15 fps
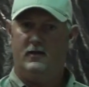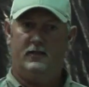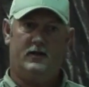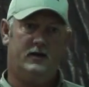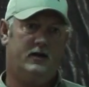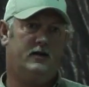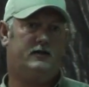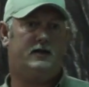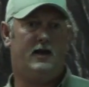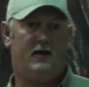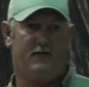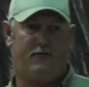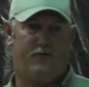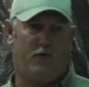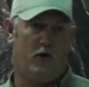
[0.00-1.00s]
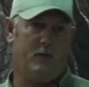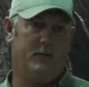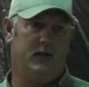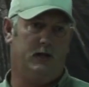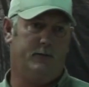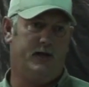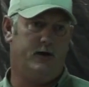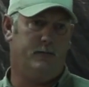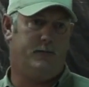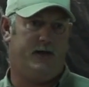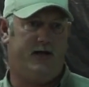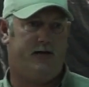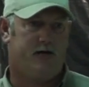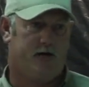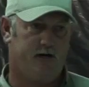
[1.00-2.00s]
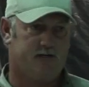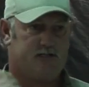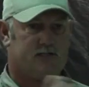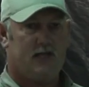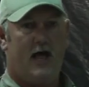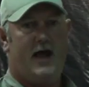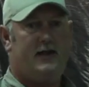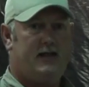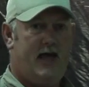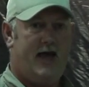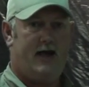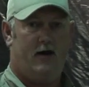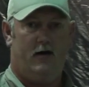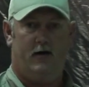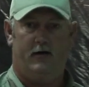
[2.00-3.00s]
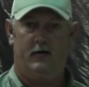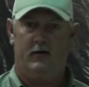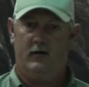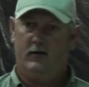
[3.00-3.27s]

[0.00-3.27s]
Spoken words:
Then you're going to take a 4mm bead. You're going to slide that on.